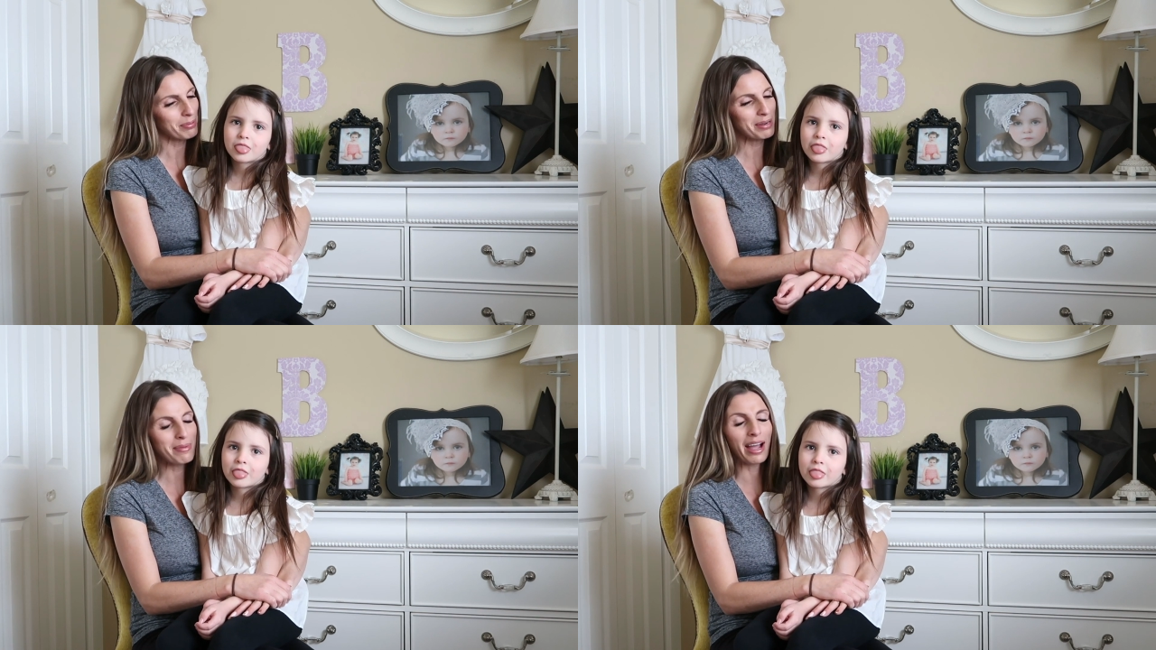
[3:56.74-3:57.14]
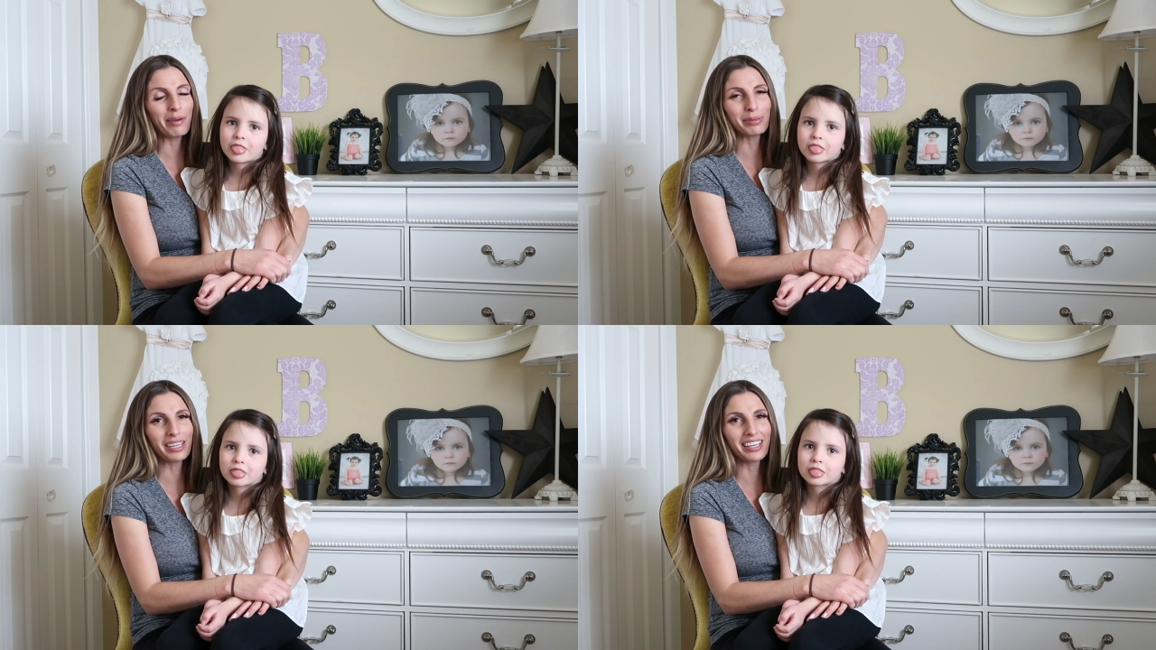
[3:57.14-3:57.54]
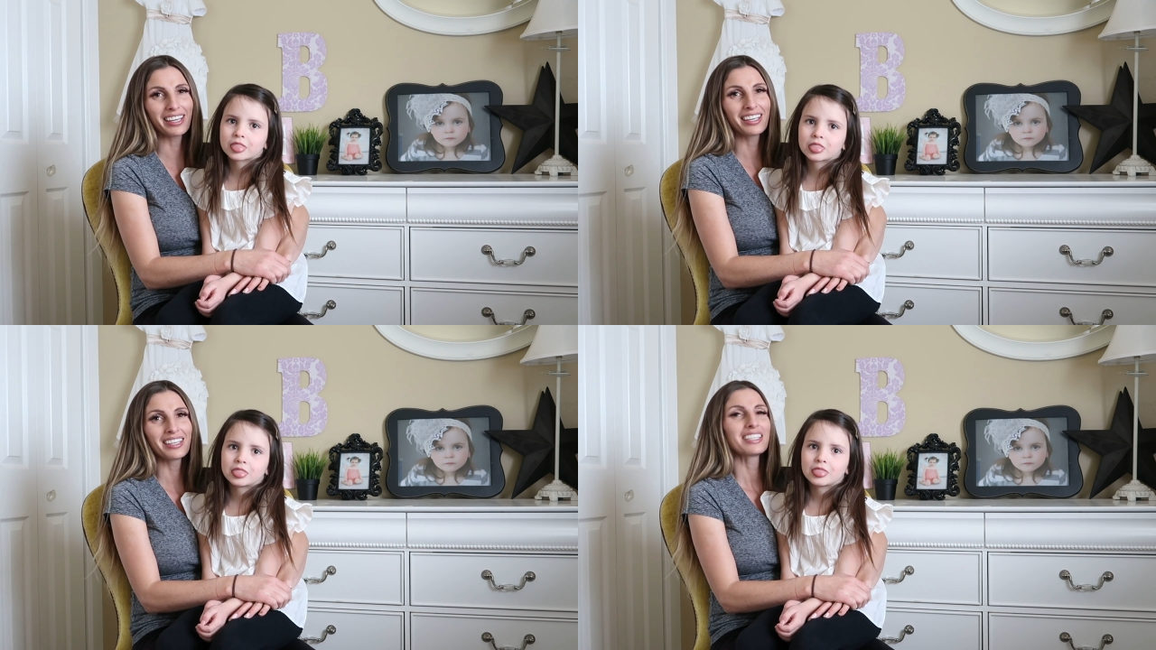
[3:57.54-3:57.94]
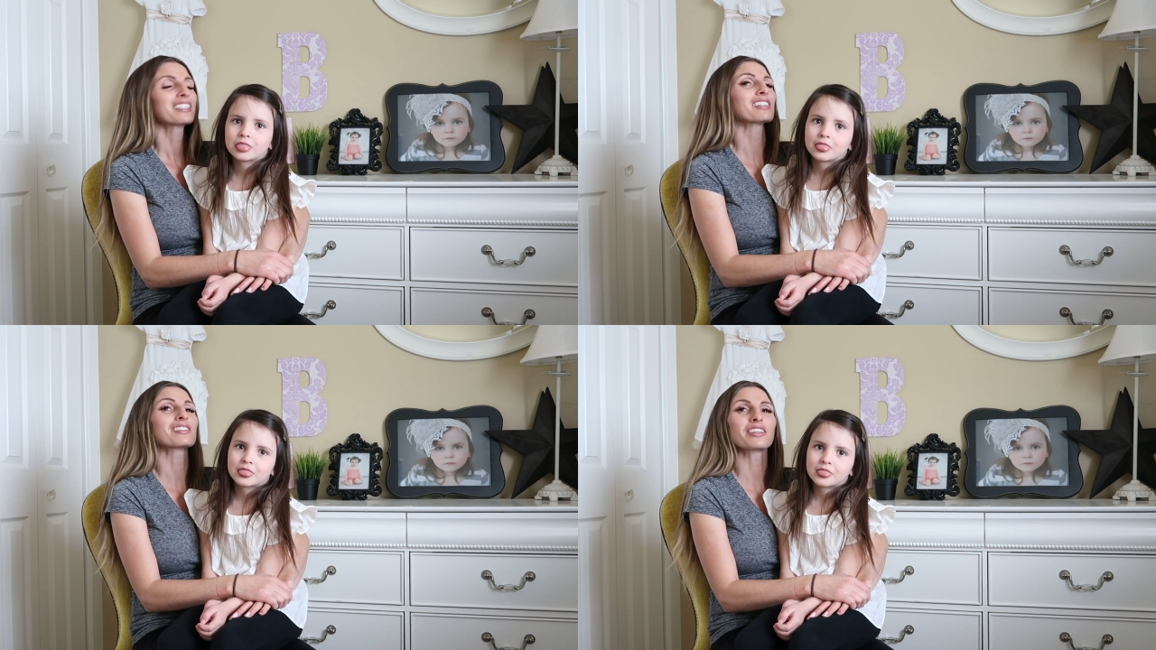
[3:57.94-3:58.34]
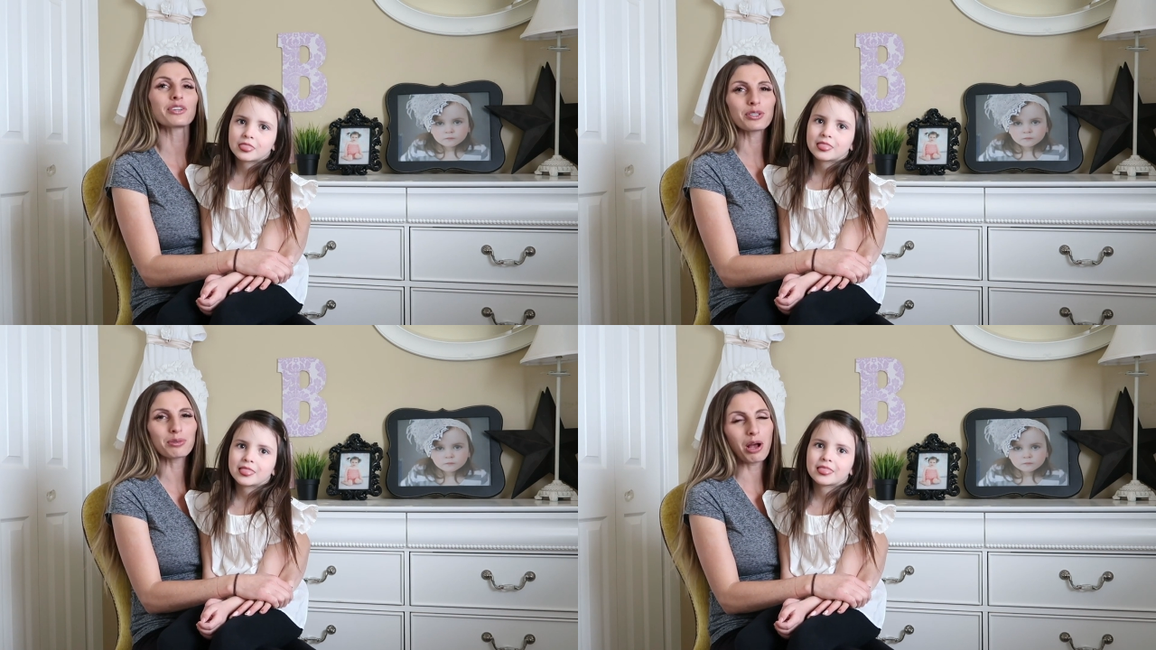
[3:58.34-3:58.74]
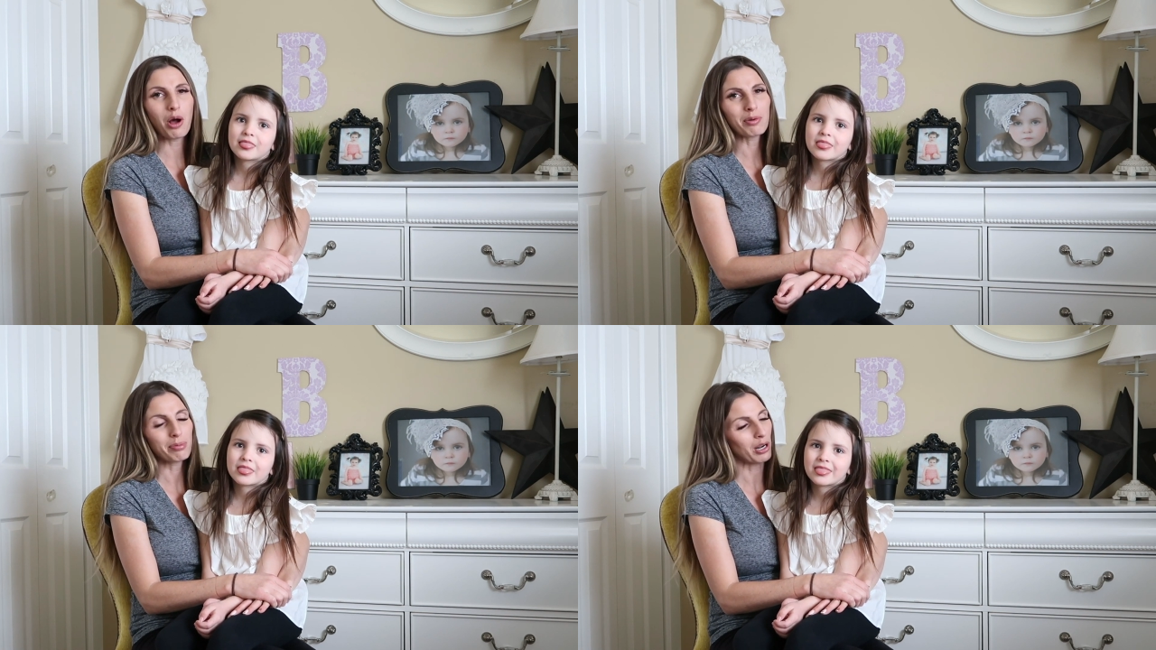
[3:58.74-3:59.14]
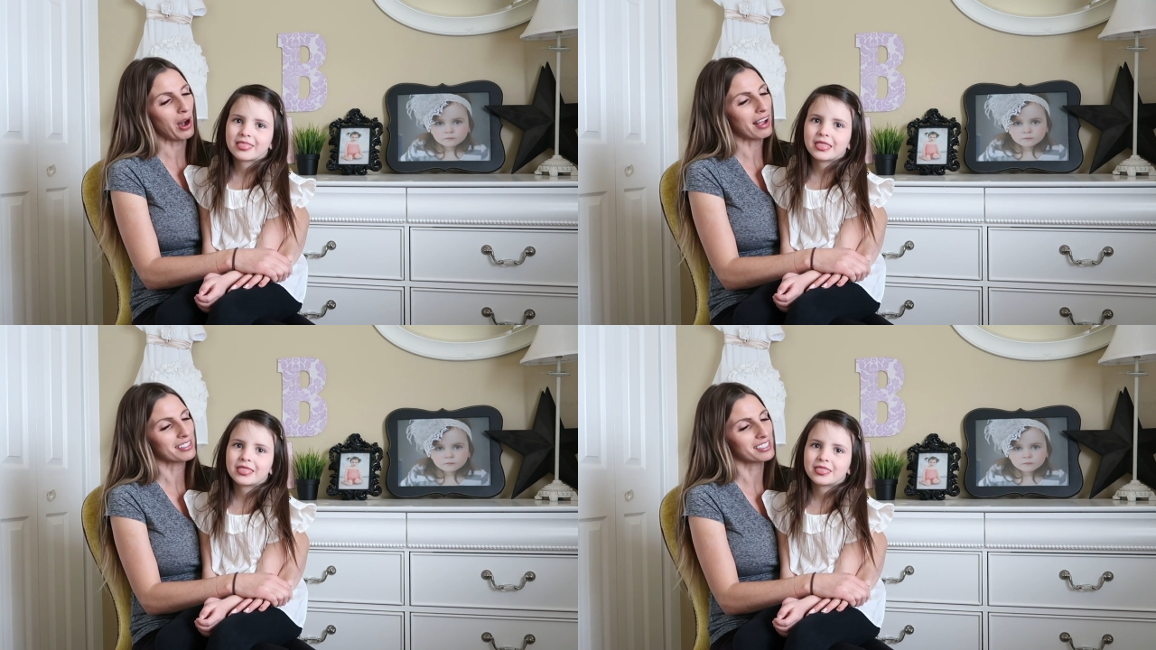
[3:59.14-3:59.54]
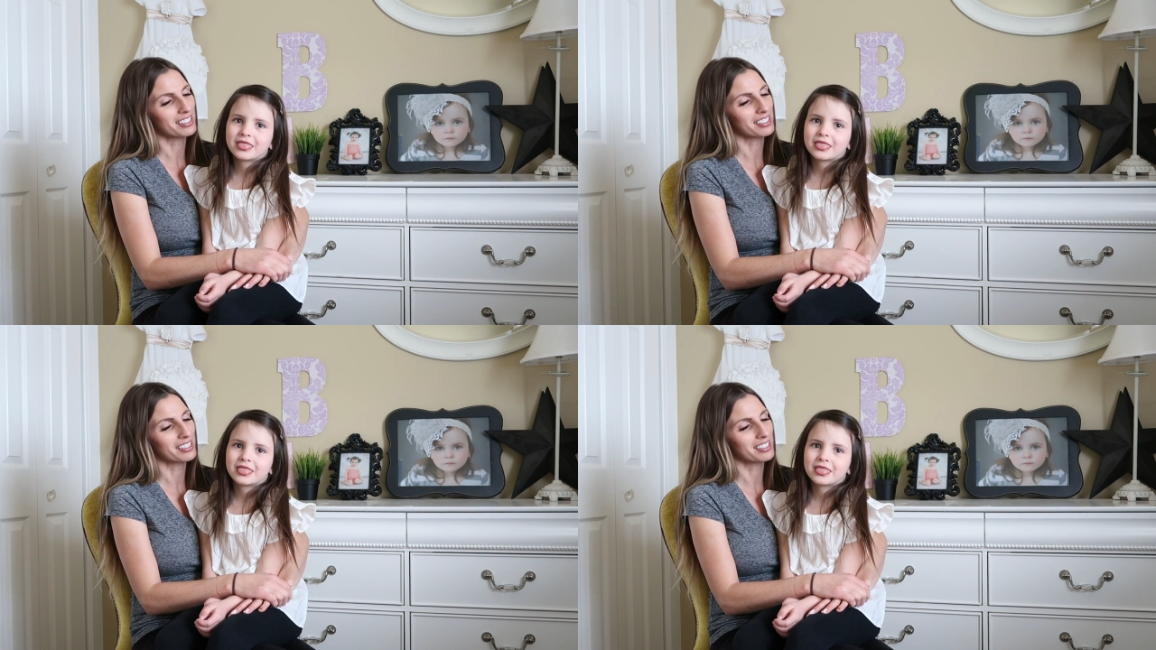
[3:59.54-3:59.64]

Speaker 1: But I'm happy to see her grow and progress.